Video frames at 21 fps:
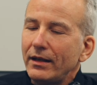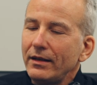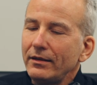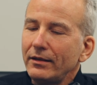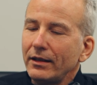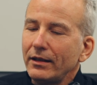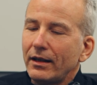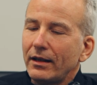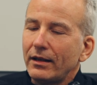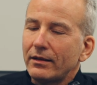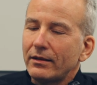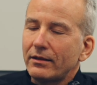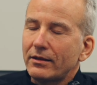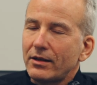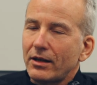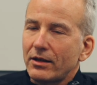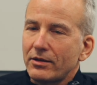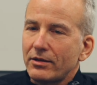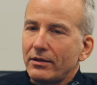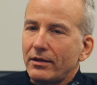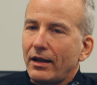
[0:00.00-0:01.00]
Anything that
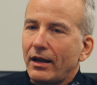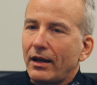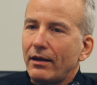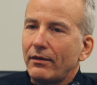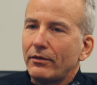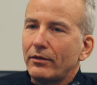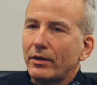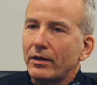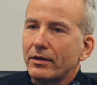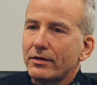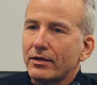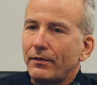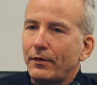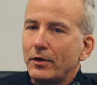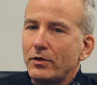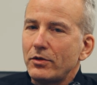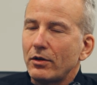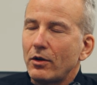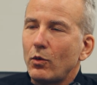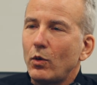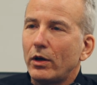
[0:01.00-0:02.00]
doesn't have a
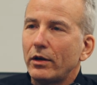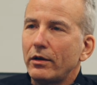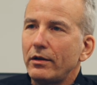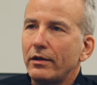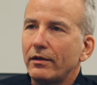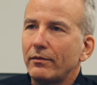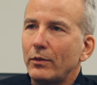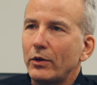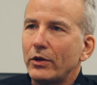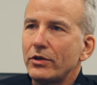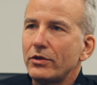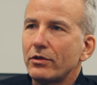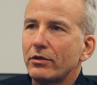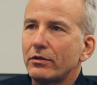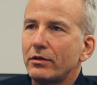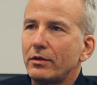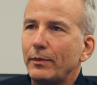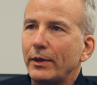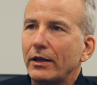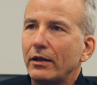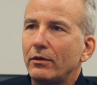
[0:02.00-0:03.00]
sufficient quantity of moisture
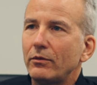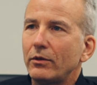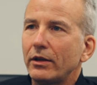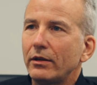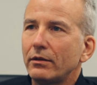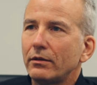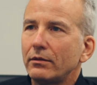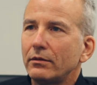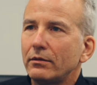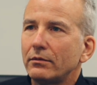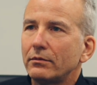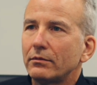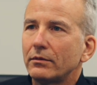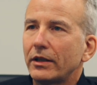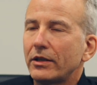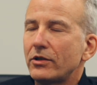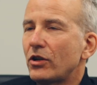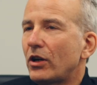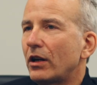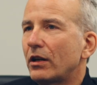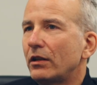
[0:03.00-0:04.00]
to begin with,
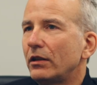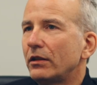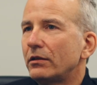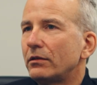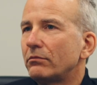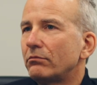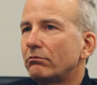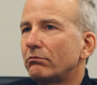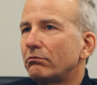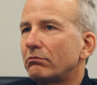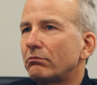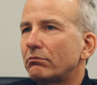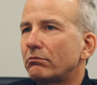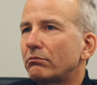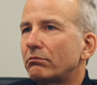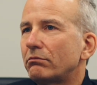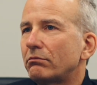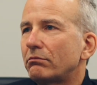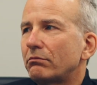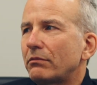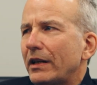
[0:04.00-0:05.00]
like chocolate,
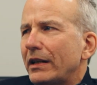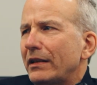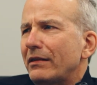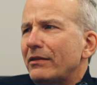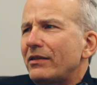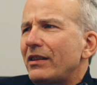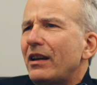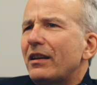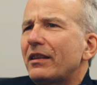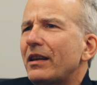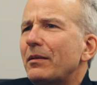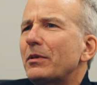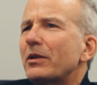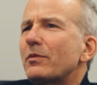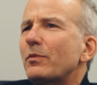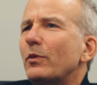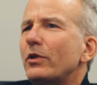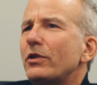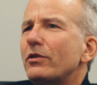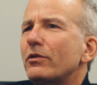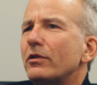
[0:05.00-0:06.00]
right? There's not that
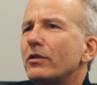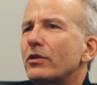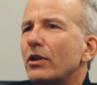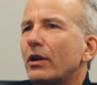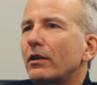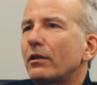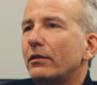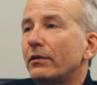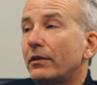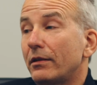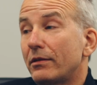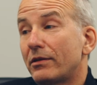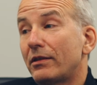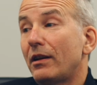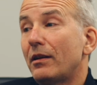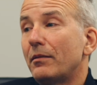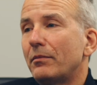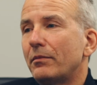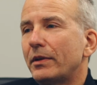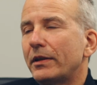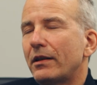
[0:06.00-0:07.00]
much moisture in chocolate. There's
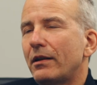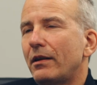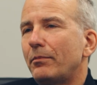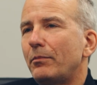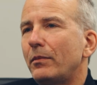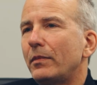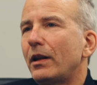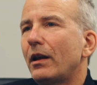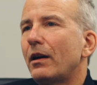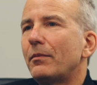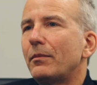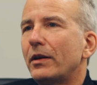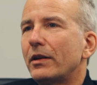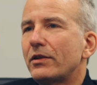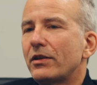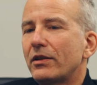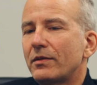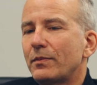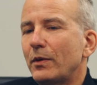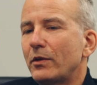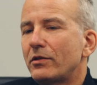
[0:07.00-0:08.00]
some, but not, not
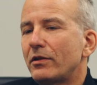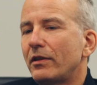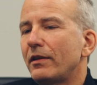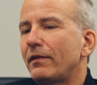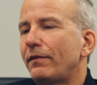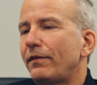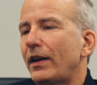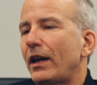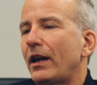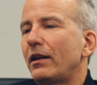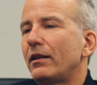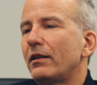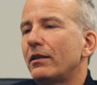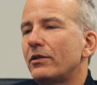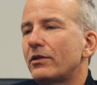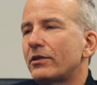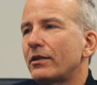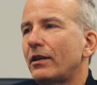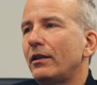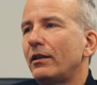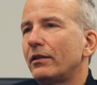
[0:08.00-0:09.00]
much. It's mostly fat
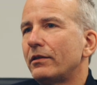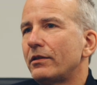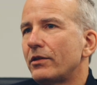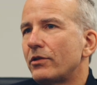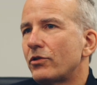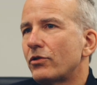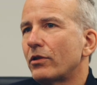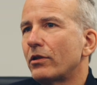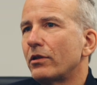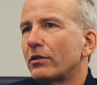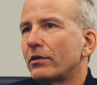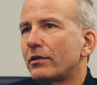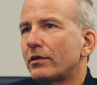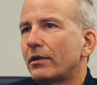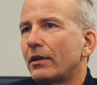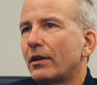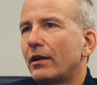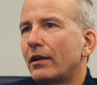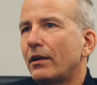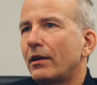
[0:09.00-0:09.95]
and solids and sugars.